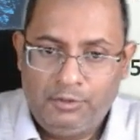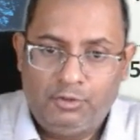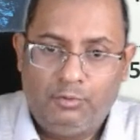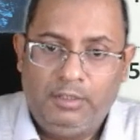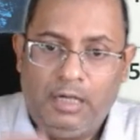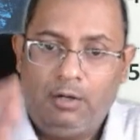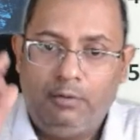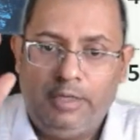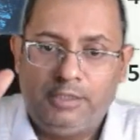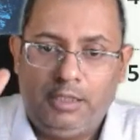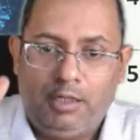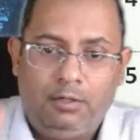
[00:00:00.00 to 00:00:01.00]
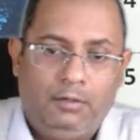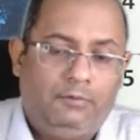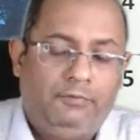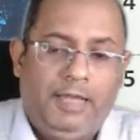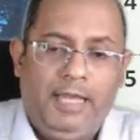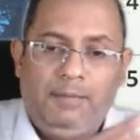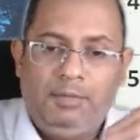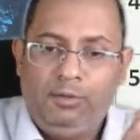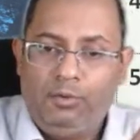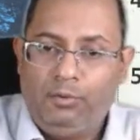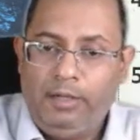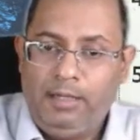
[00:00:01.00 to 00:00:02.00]
So without wasting a lot of time
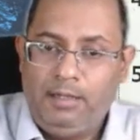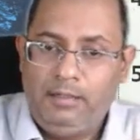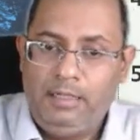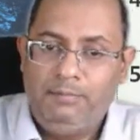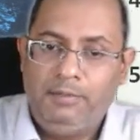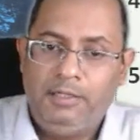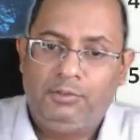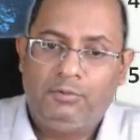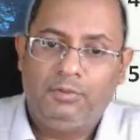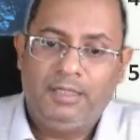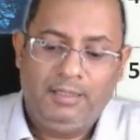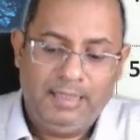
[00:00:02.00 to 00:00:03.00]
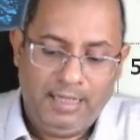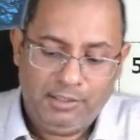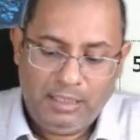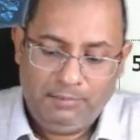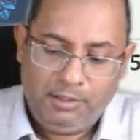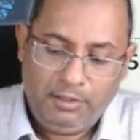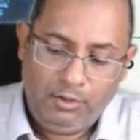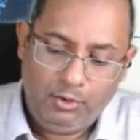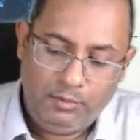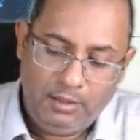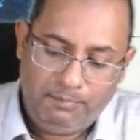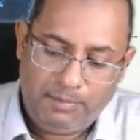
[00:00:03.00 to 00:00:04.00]
in going deeply through the entire chapter, you
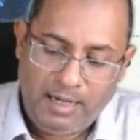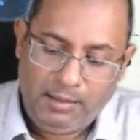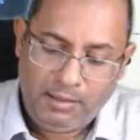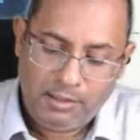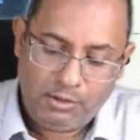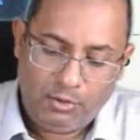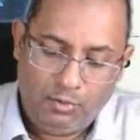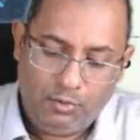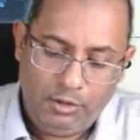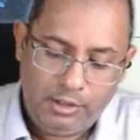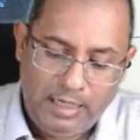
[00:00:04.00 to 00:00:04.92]
will practice the whole